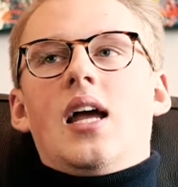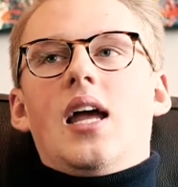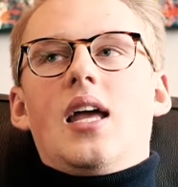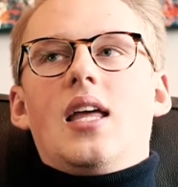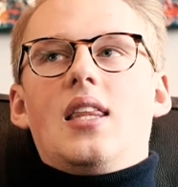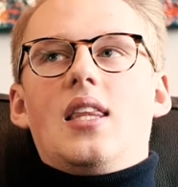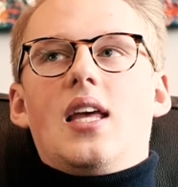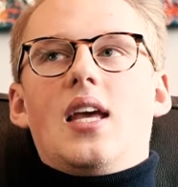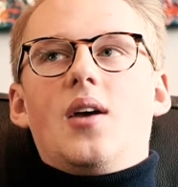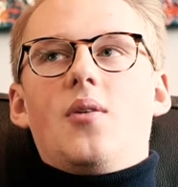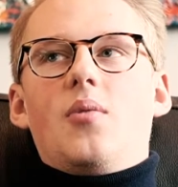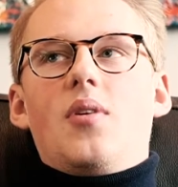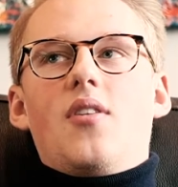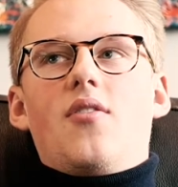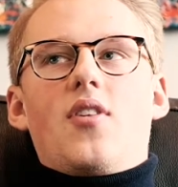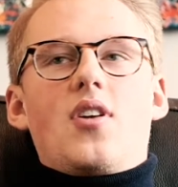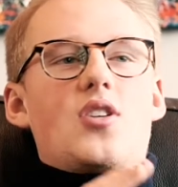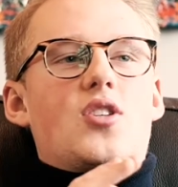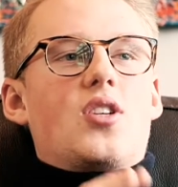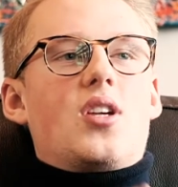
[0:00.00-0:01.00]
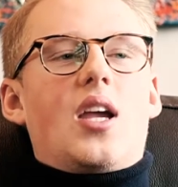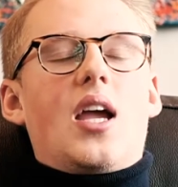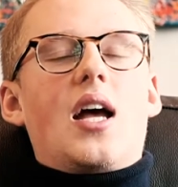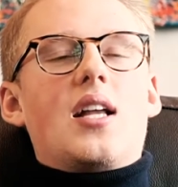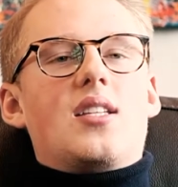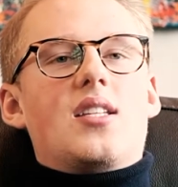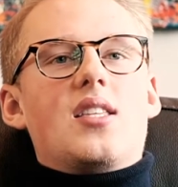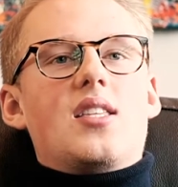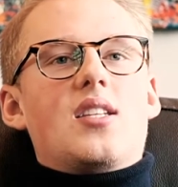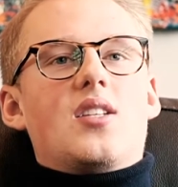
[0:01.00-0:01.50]
And then we eventually got
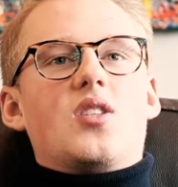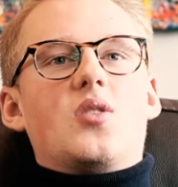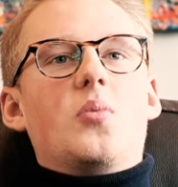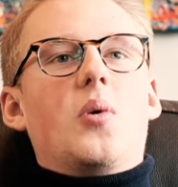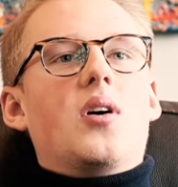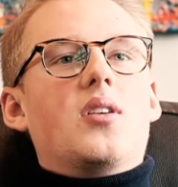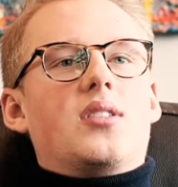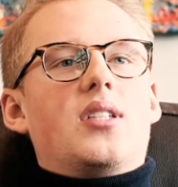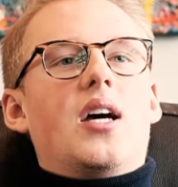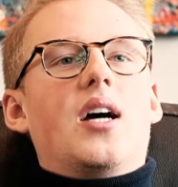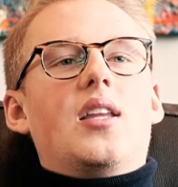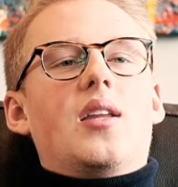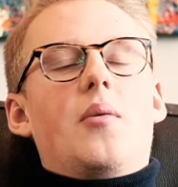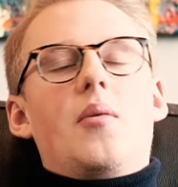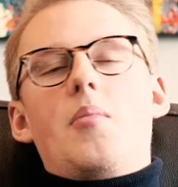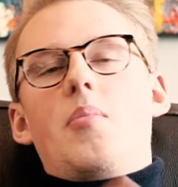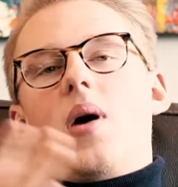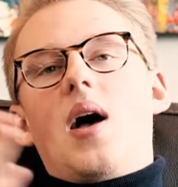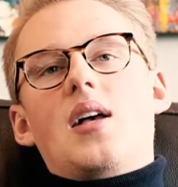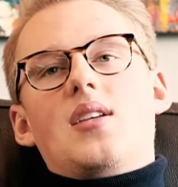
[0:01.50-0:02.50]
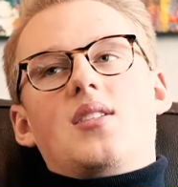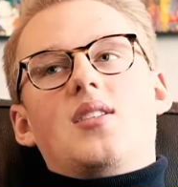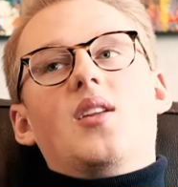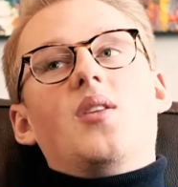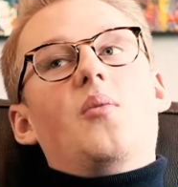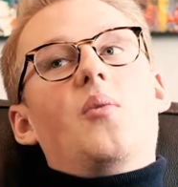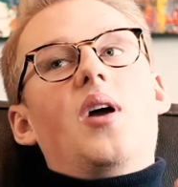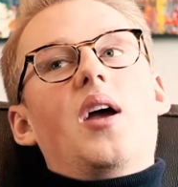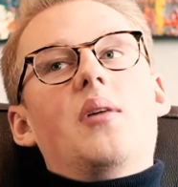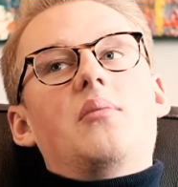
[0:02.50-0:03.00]
to this small town that we passed on
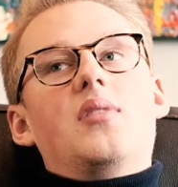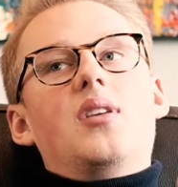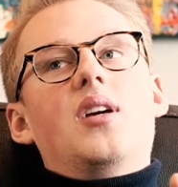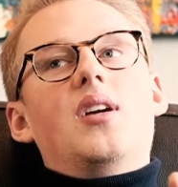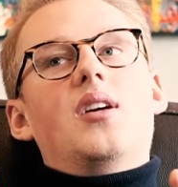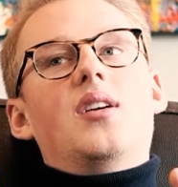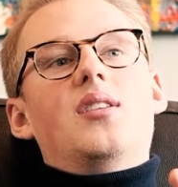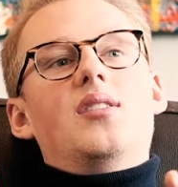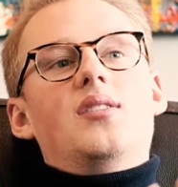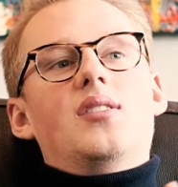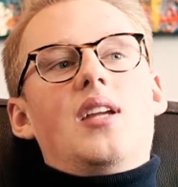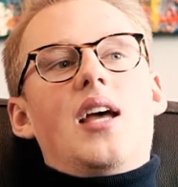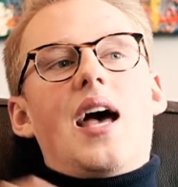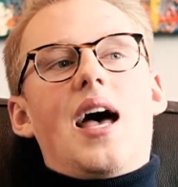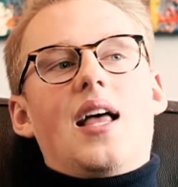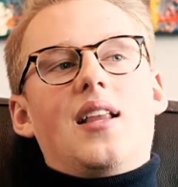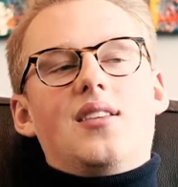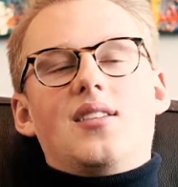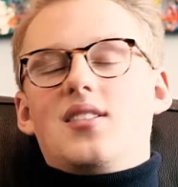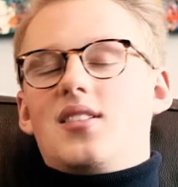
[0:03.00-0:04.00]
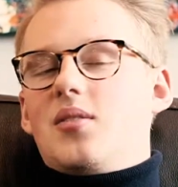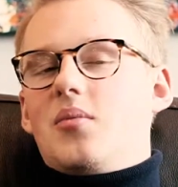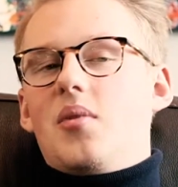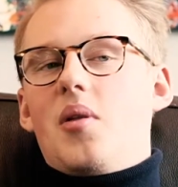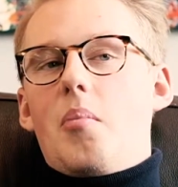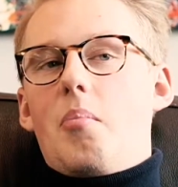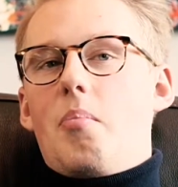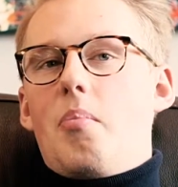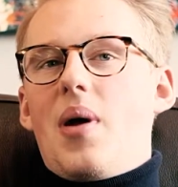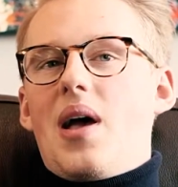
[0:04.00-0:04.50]
the way up there. Had some of
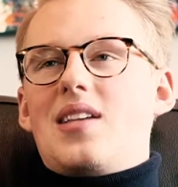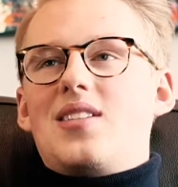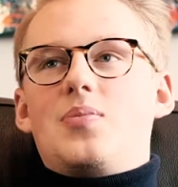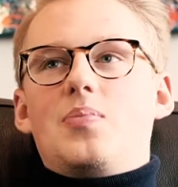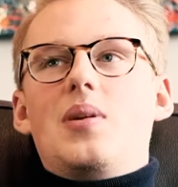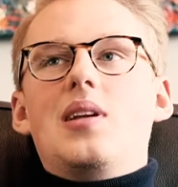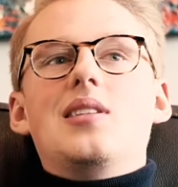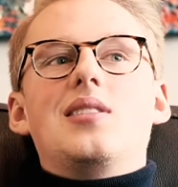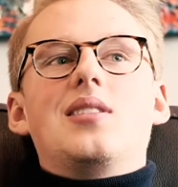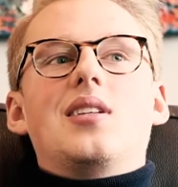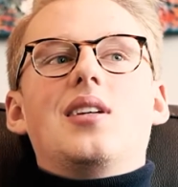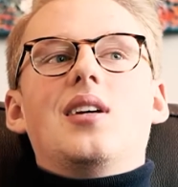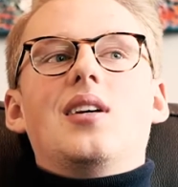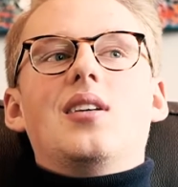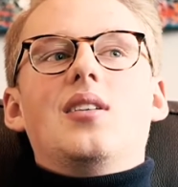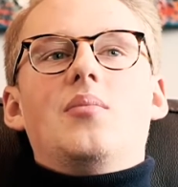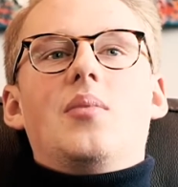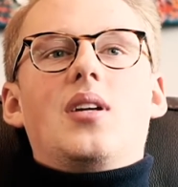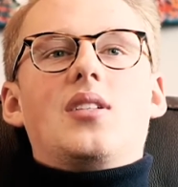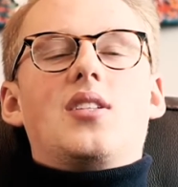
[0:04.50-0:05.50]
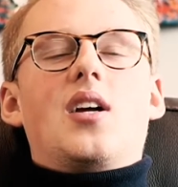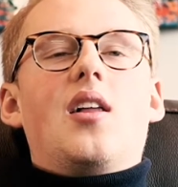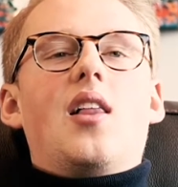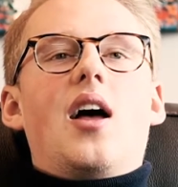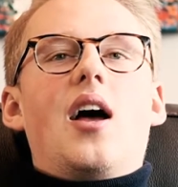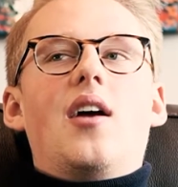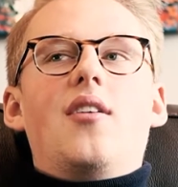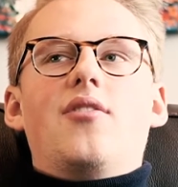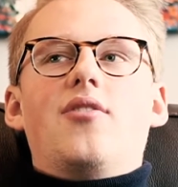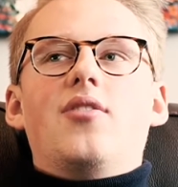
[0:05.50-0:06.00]
the best pizza in my entire
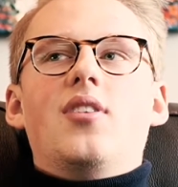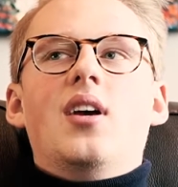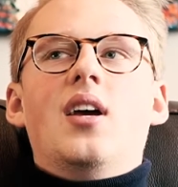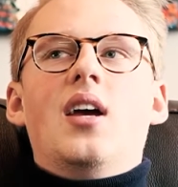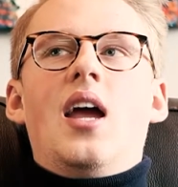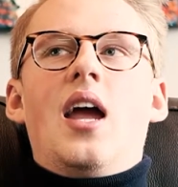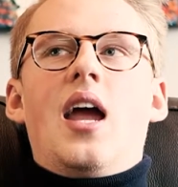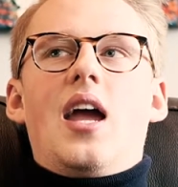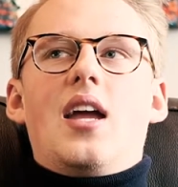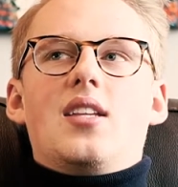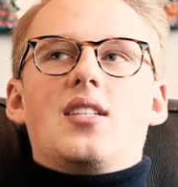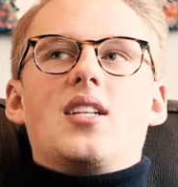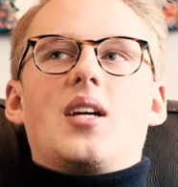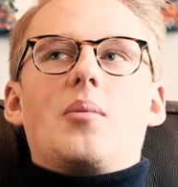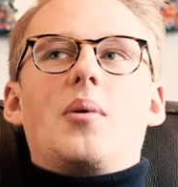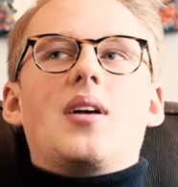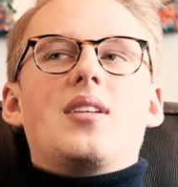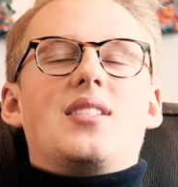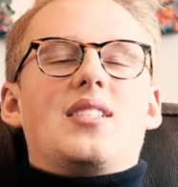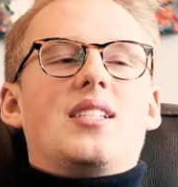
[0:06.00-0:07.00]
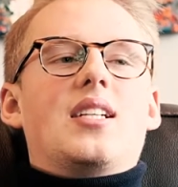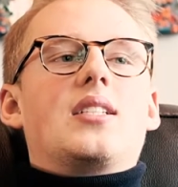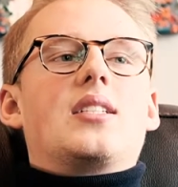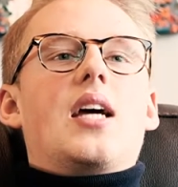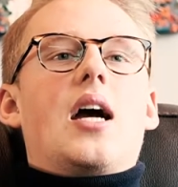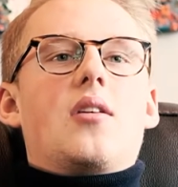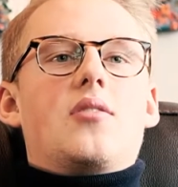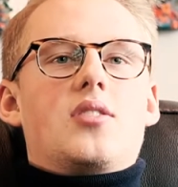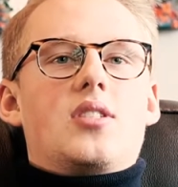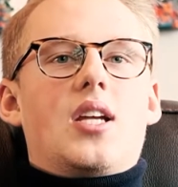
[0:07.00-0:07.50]
life. And it took about 6
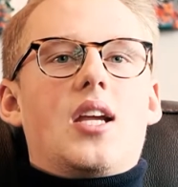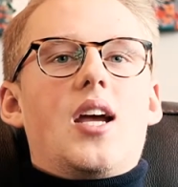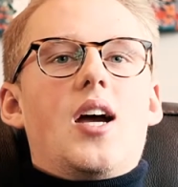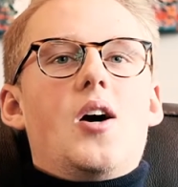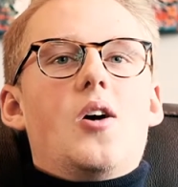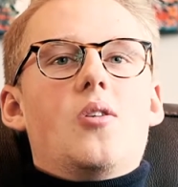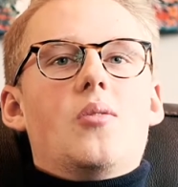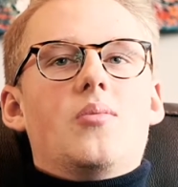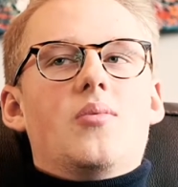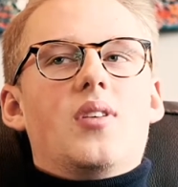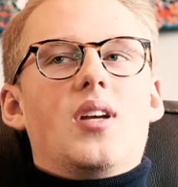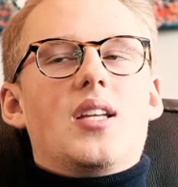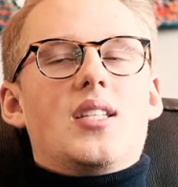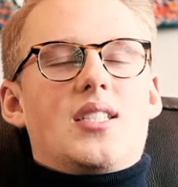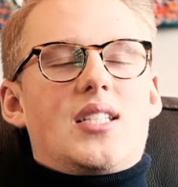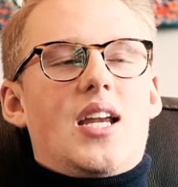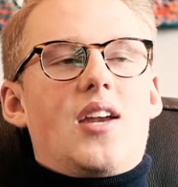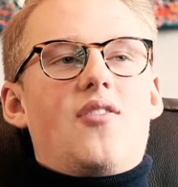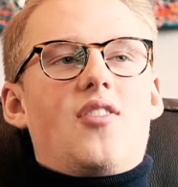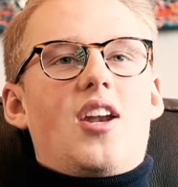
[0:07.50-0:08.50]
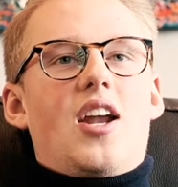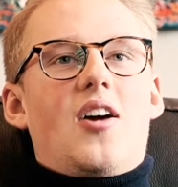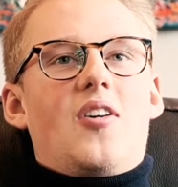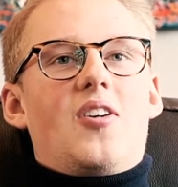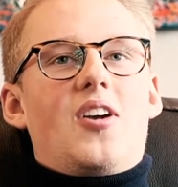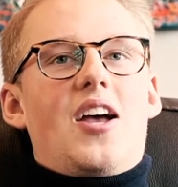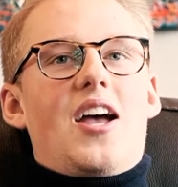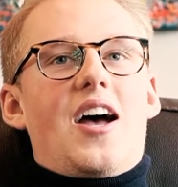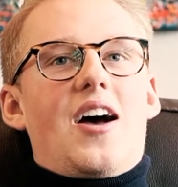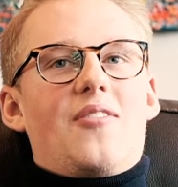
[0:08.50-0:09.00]
hours to get home instead of an hour
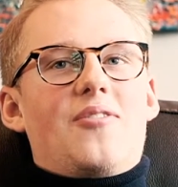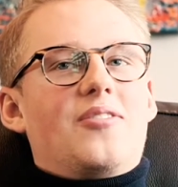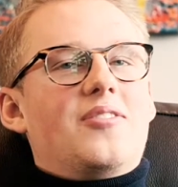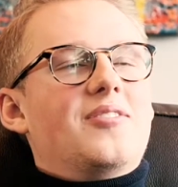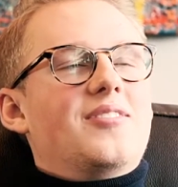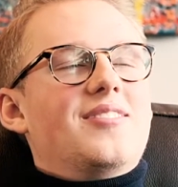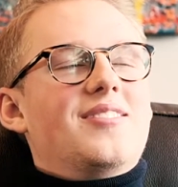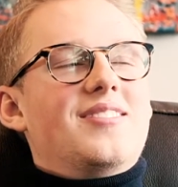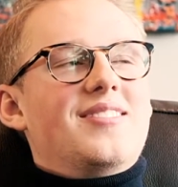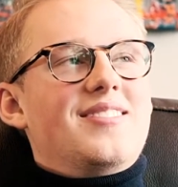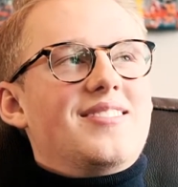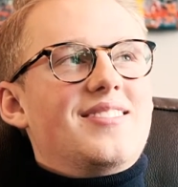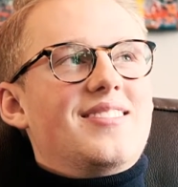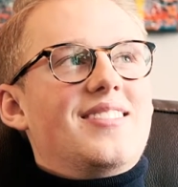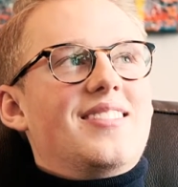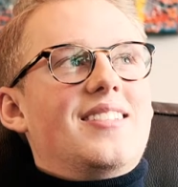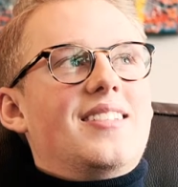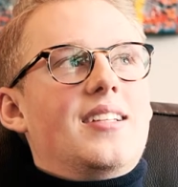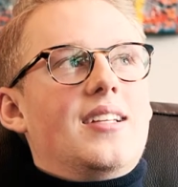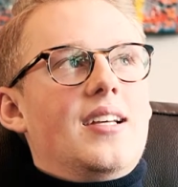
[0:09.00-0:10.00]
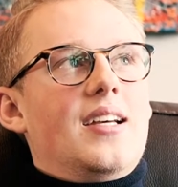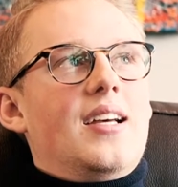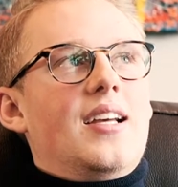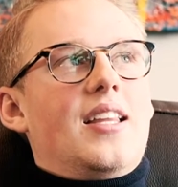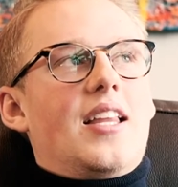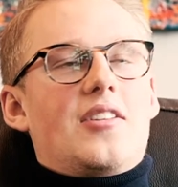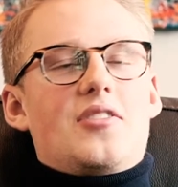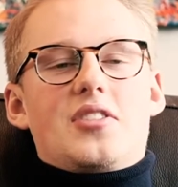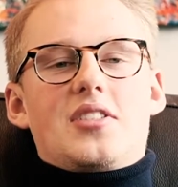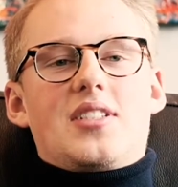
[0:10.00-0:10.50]
and a half.
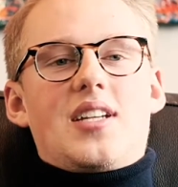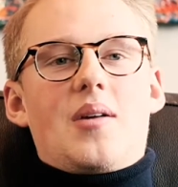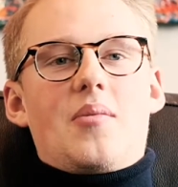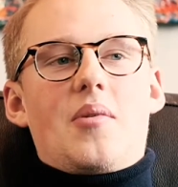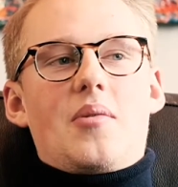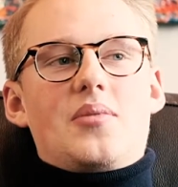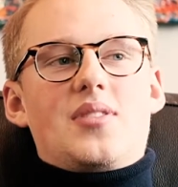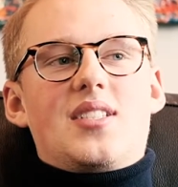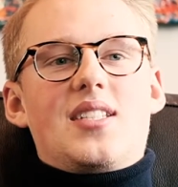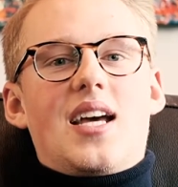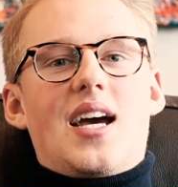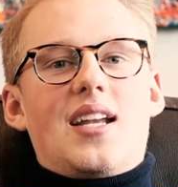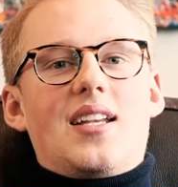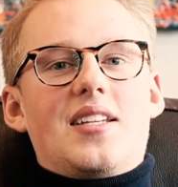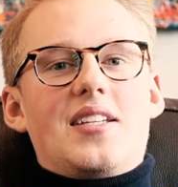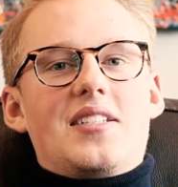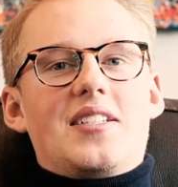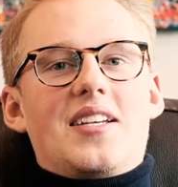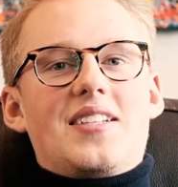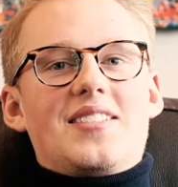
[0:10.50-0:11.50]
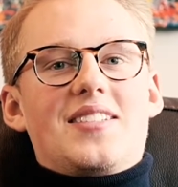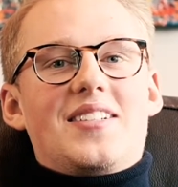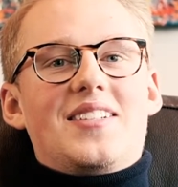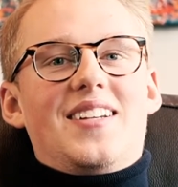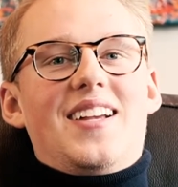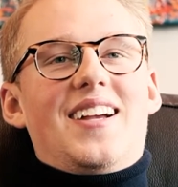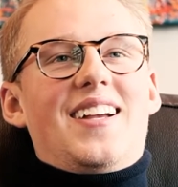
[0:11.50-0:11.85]
That was the time I almost died in the desert.